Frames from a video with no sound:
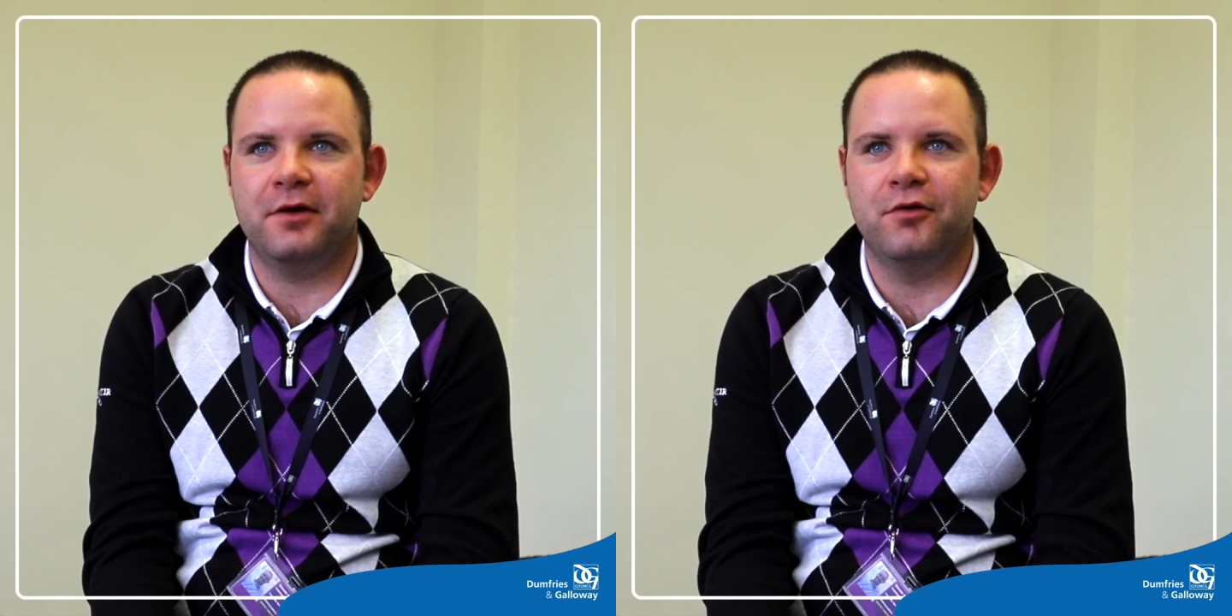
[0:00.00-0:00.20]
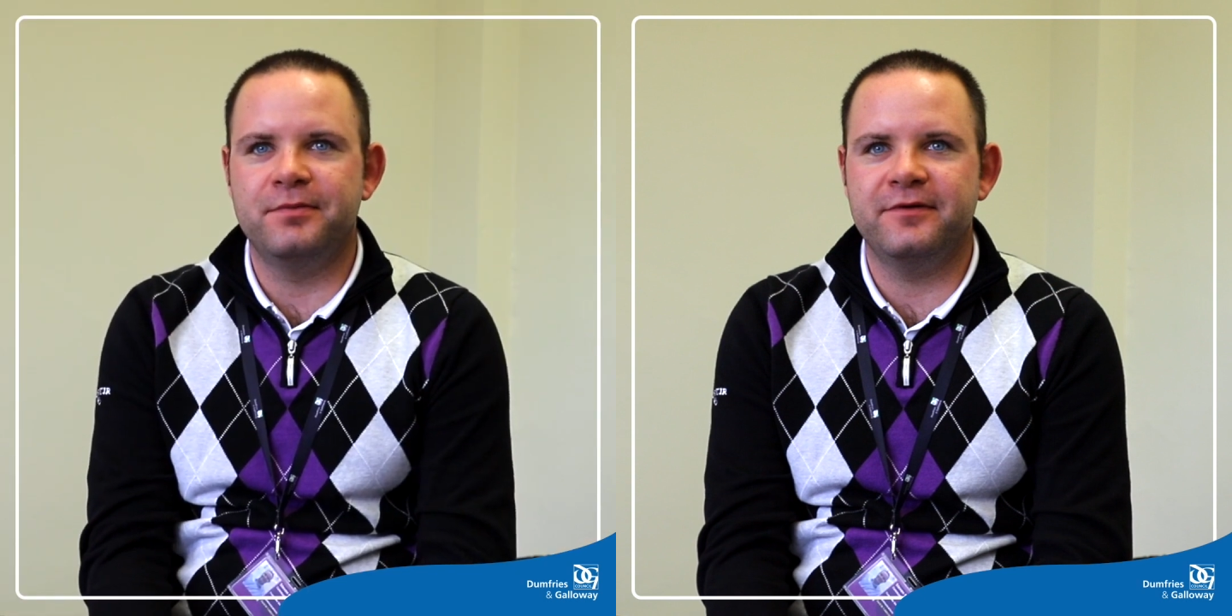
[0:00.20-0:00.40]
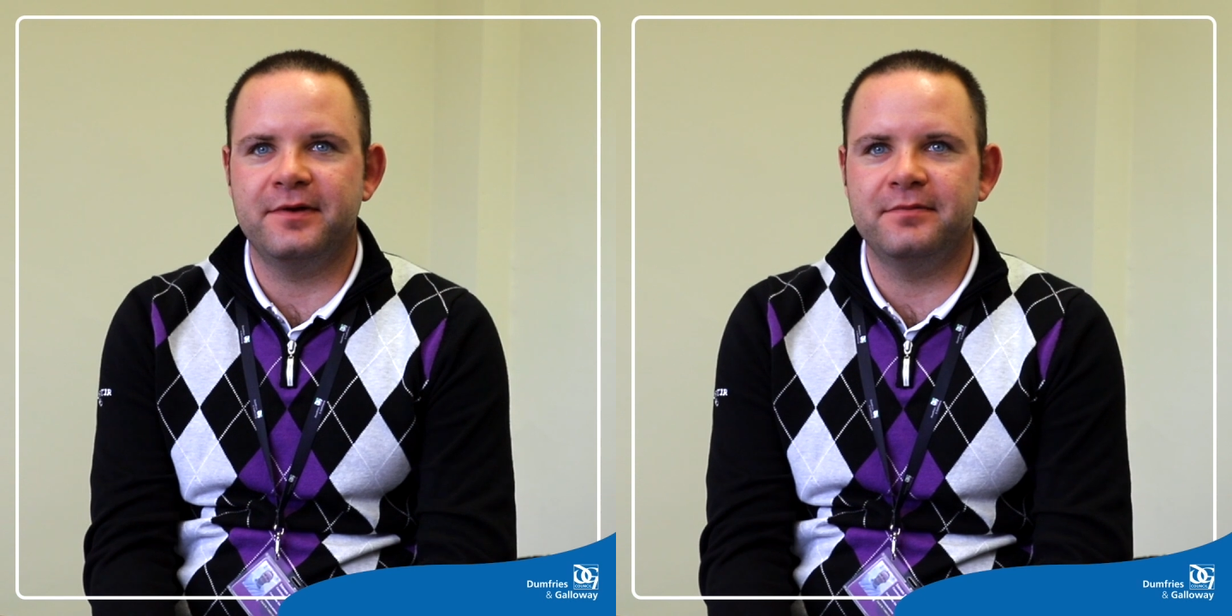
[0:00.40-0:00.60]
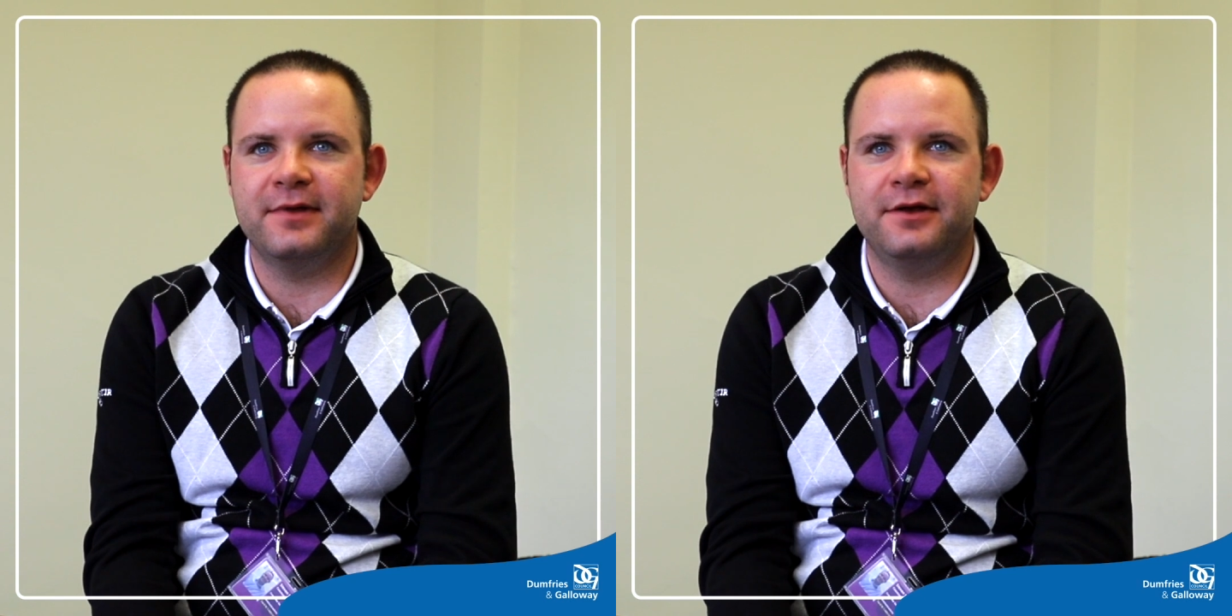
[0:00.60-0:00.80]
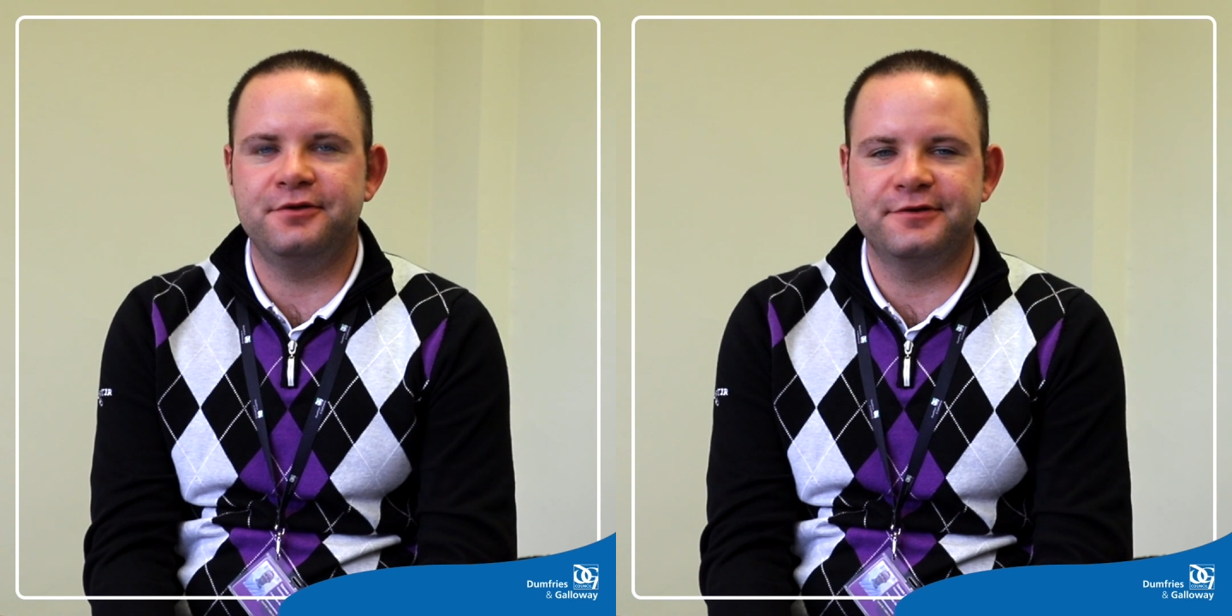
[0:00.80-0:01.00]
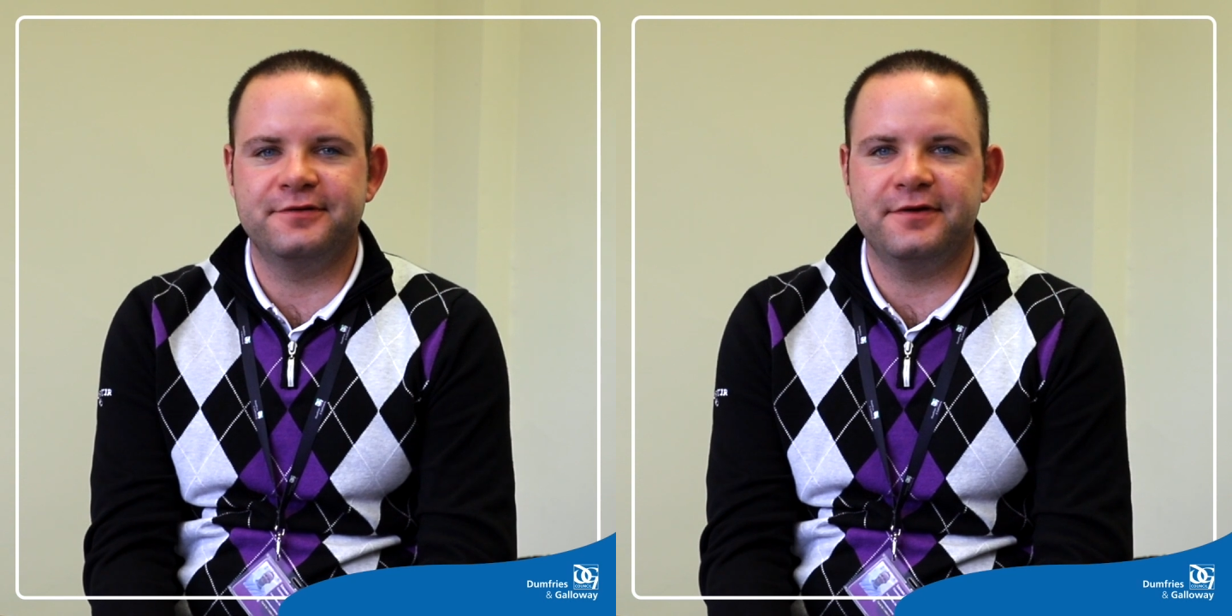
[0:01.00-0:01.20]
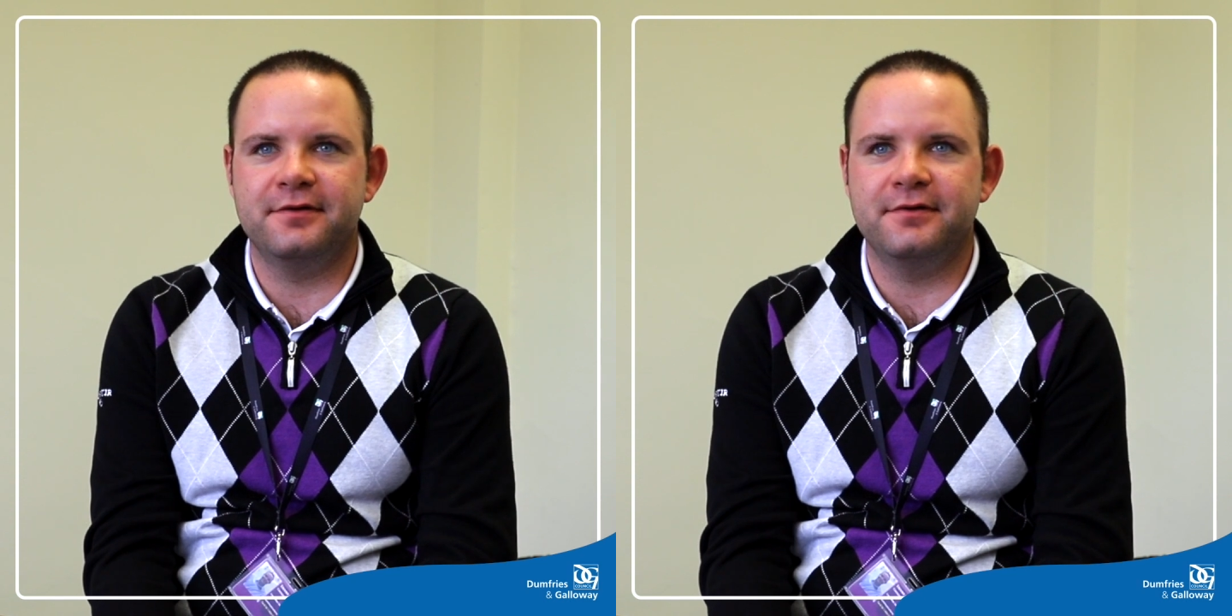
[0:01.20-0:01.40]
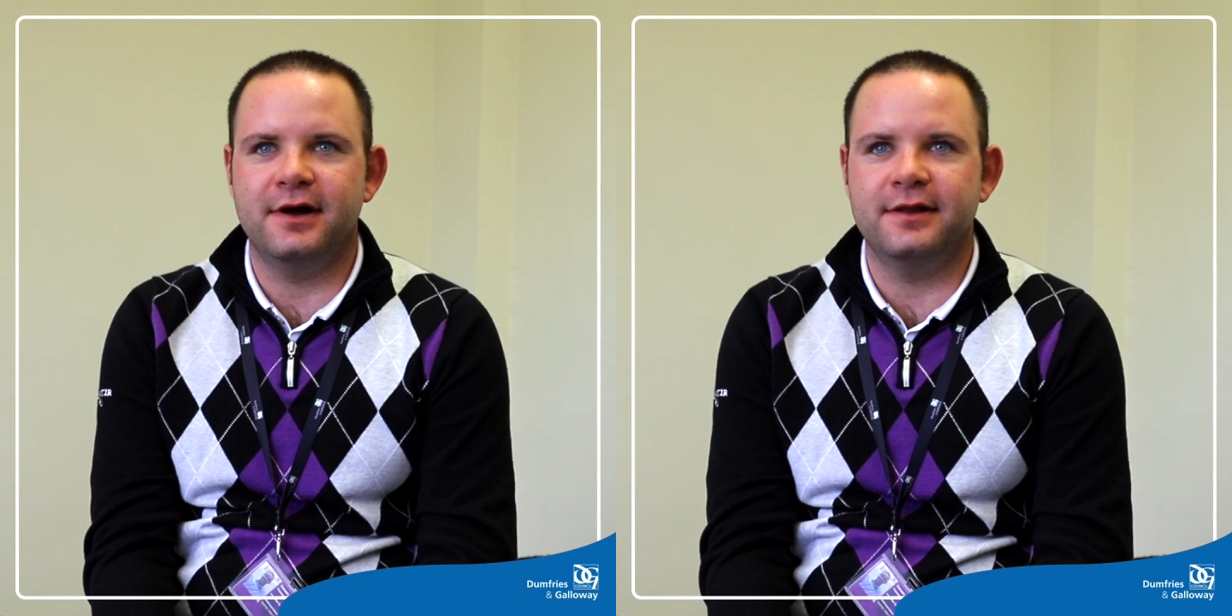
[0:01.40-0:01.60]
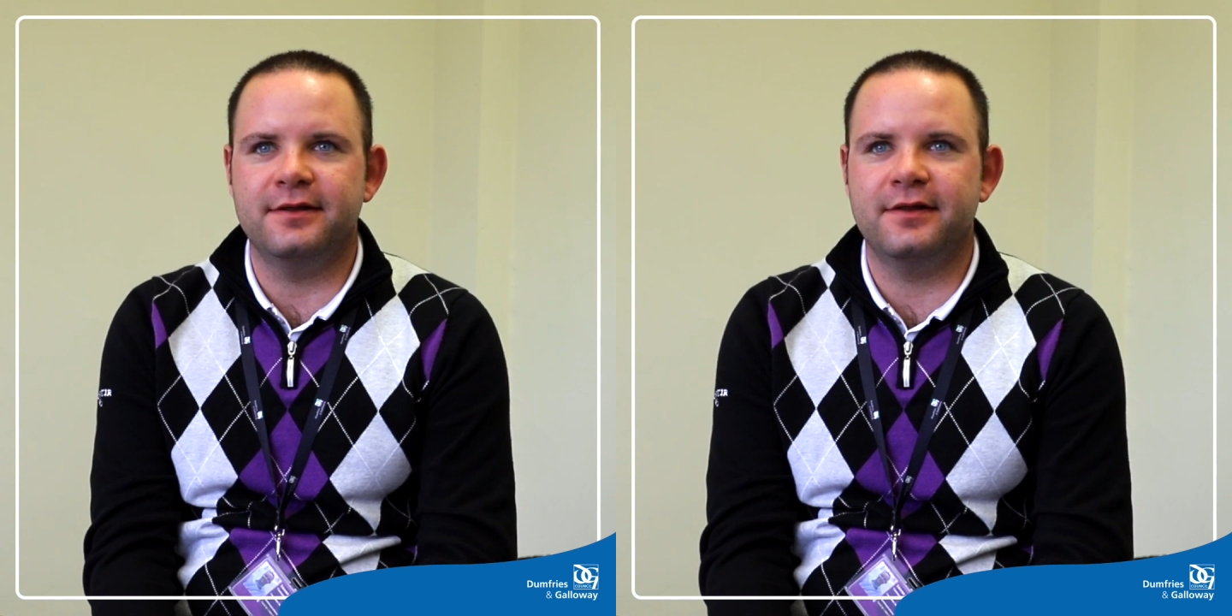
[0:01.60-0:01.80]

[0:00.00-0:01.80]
I hope you found that useful and